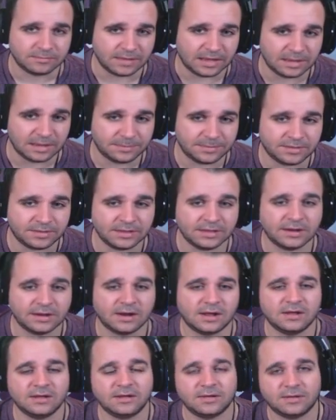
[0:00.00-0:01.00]

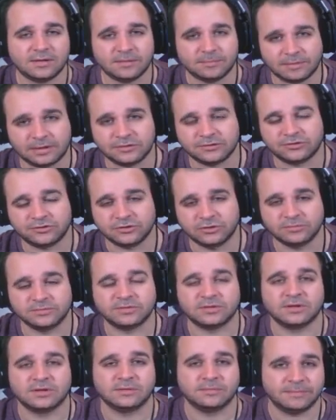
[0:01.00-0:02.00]
amphitheater,
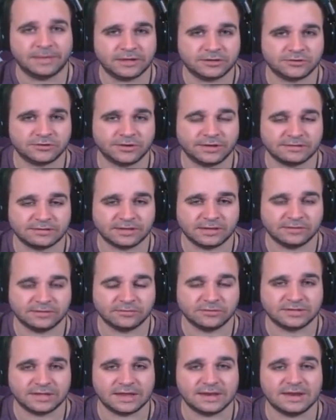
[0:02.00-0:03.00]
mushrooms, make sure you get to level
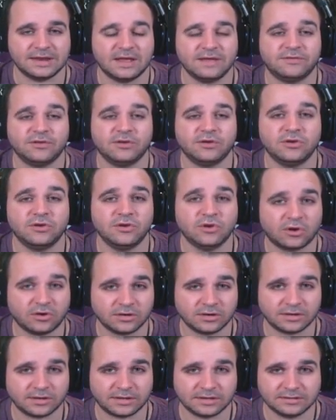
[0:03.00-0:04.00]
10. Now, if you're
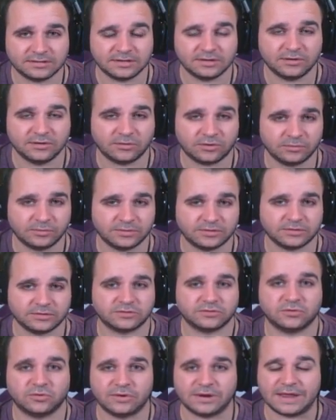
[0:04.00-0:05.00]
not continuing on with the
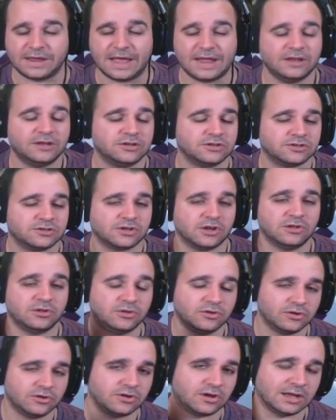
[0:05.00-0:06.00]
story and you just go,
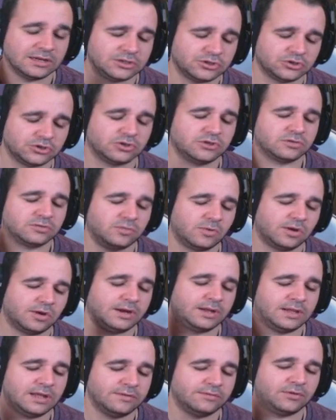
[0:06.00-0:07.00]
Luke, I just want a
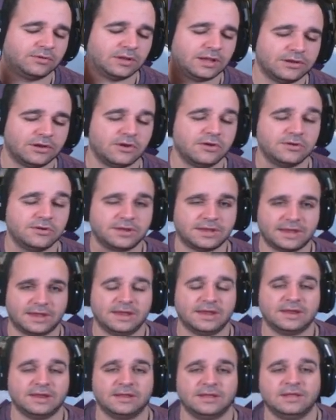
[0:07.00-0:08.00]
level, I don't
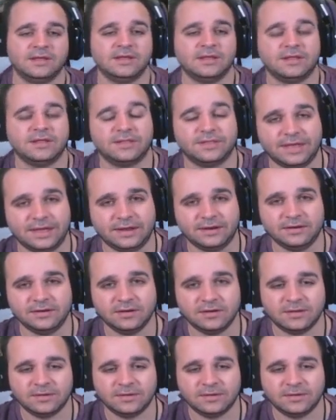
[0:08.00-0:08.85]
care, then